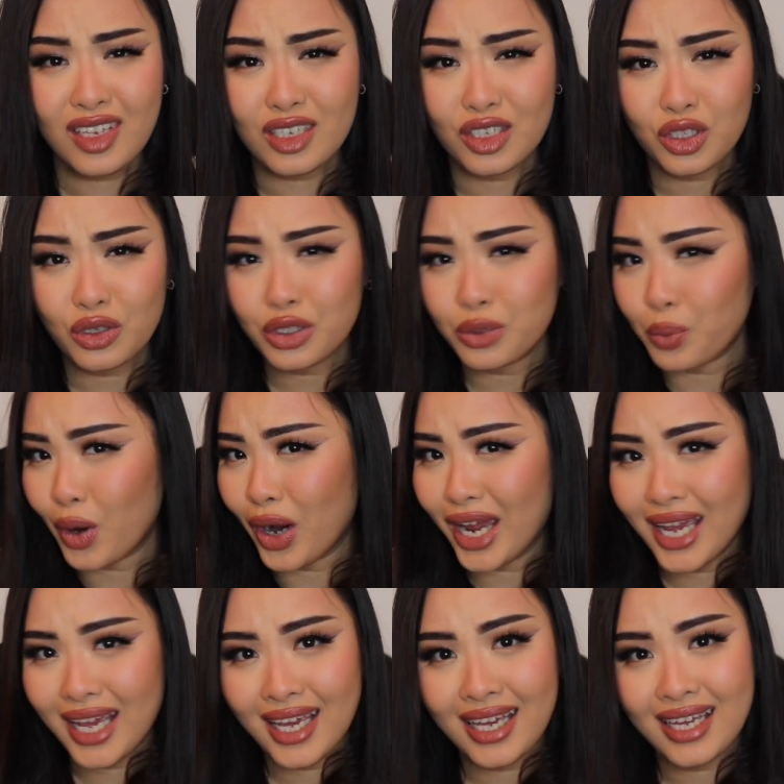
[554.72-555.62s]
So
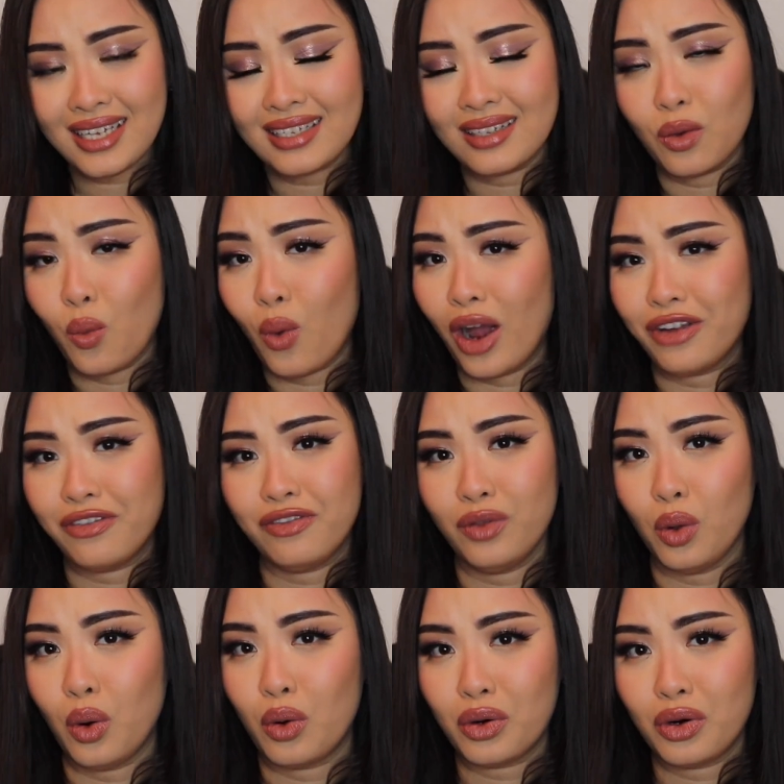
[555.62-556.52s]
spraying white
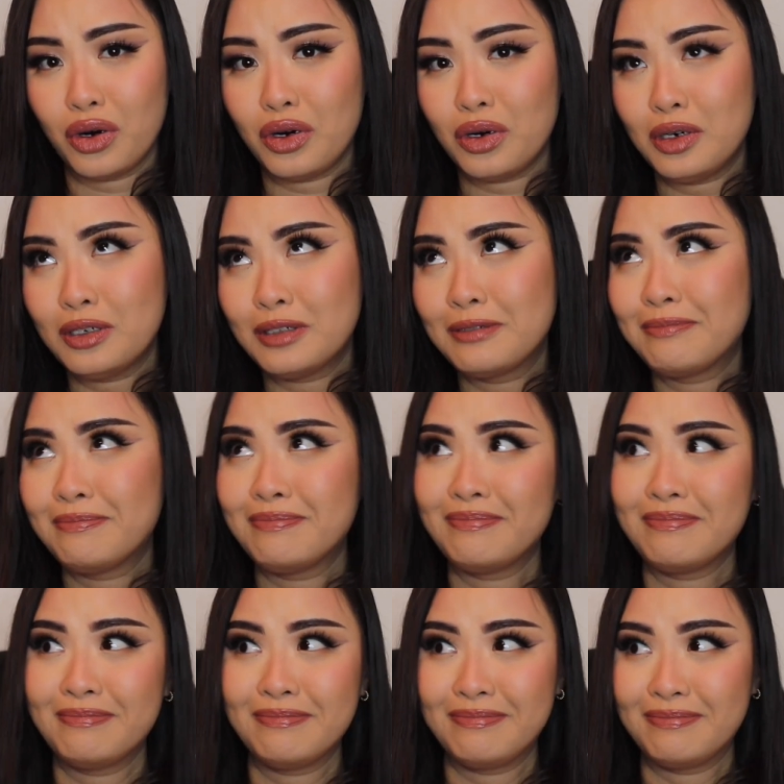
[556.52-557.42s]
floral
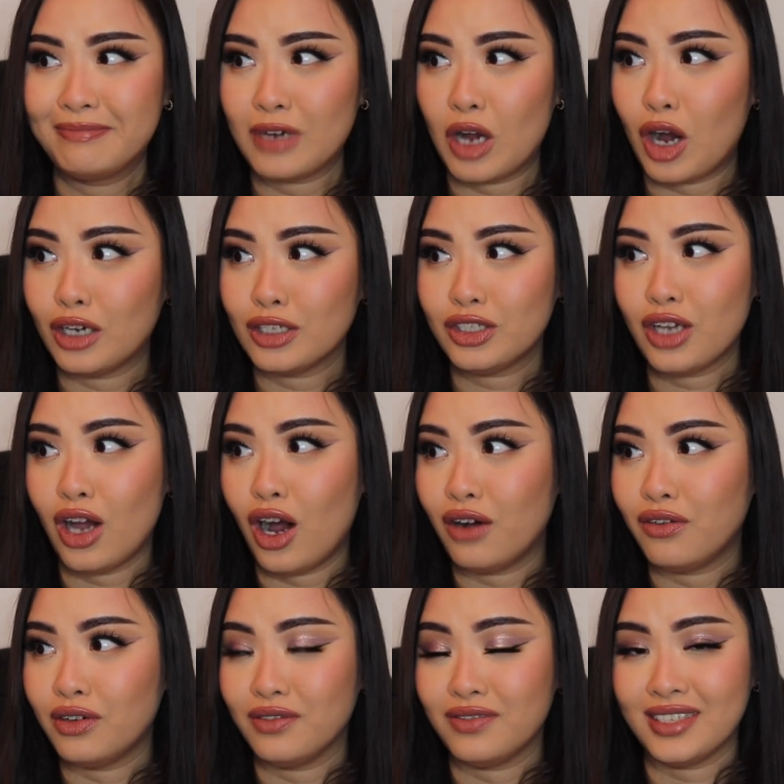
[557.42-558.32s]
on
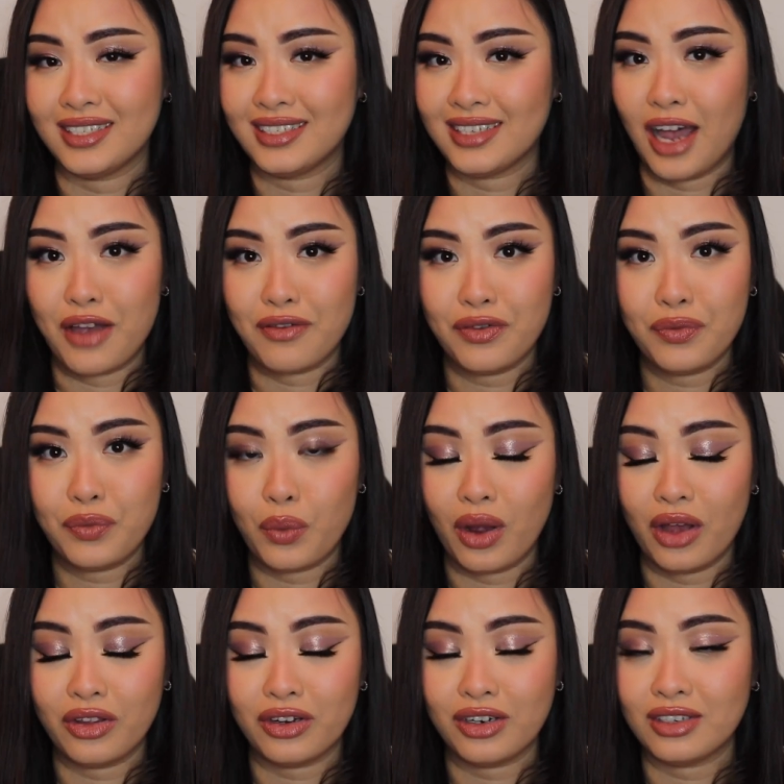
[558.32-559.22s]
top of this type of
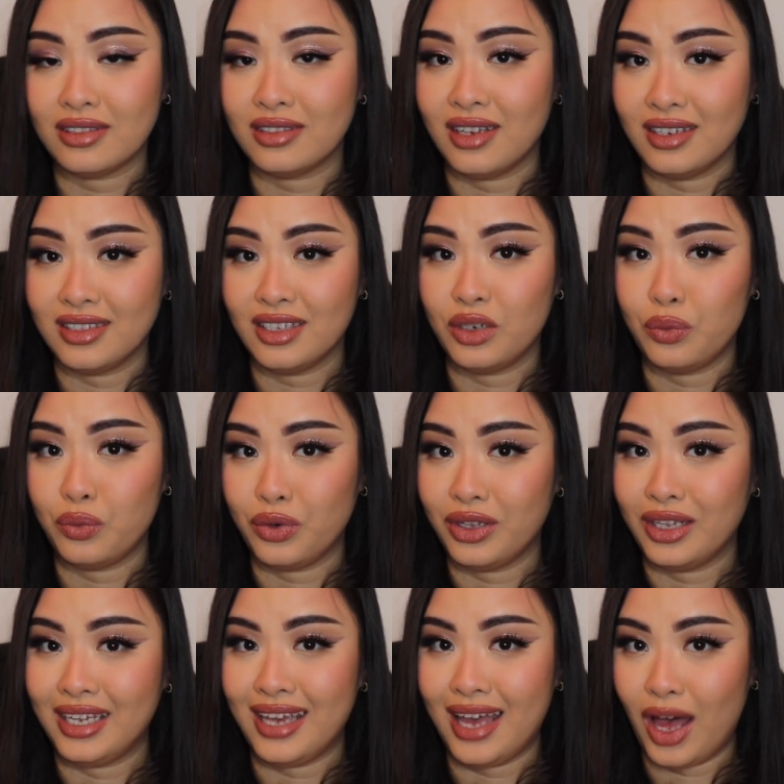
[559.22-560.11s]
weather doesn't
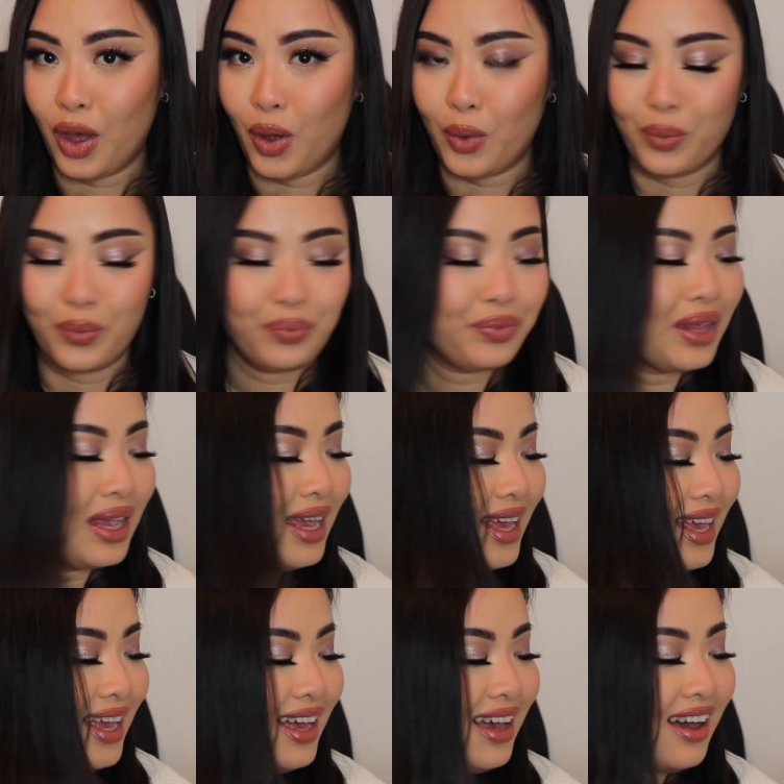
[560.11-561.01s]
really help.
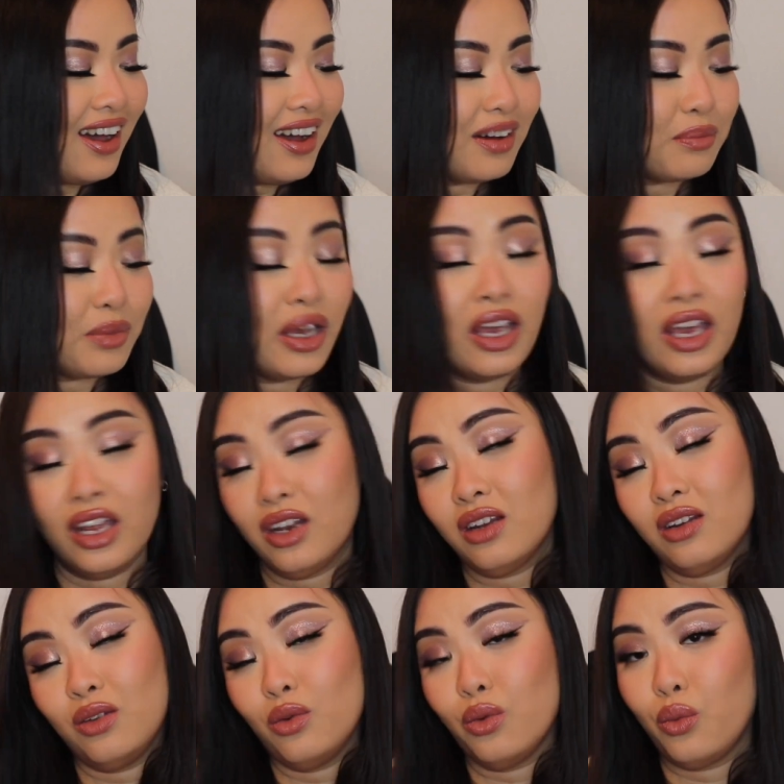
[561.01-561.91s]
It
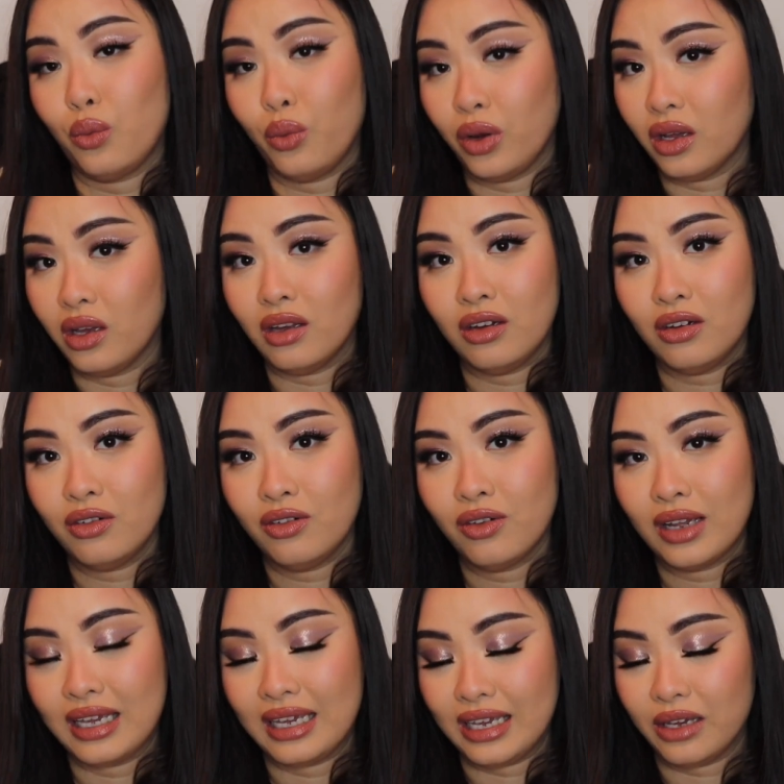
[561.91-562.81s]
will
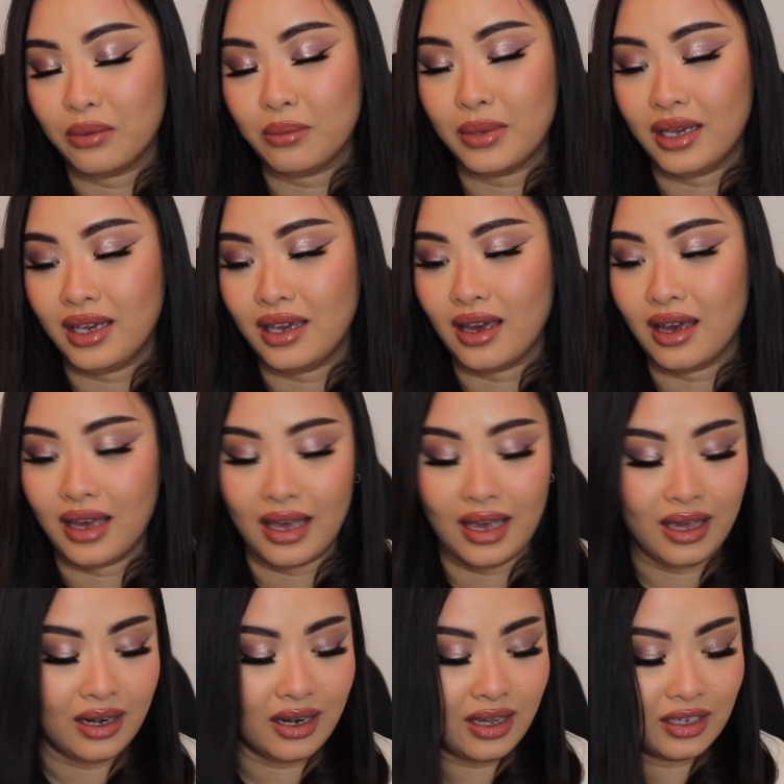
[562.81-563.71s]
give me a
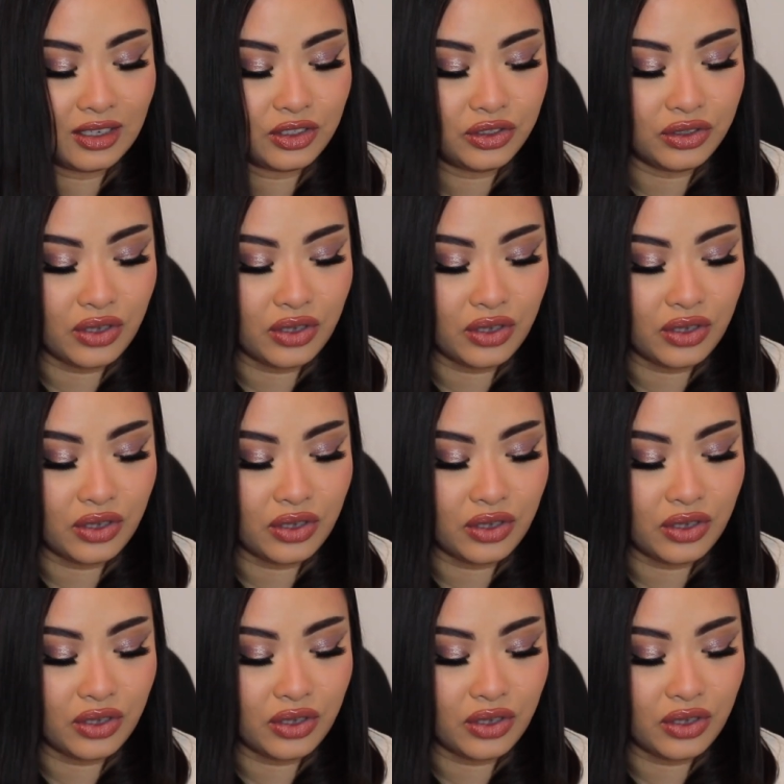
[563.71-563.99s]
headache.